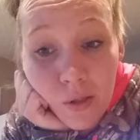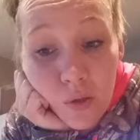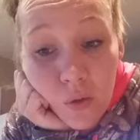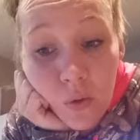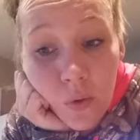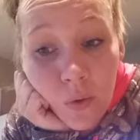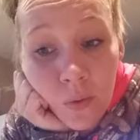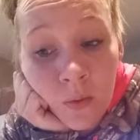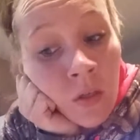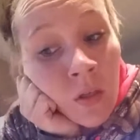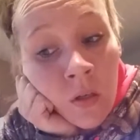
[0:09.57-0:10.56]
So
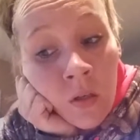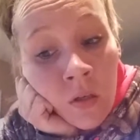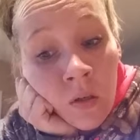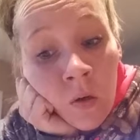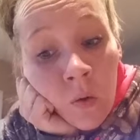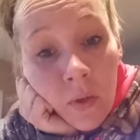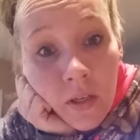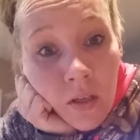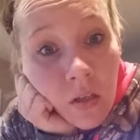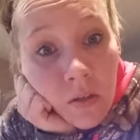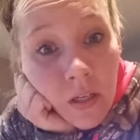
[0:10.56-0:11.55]
why
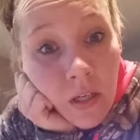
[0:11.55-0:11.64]
not learn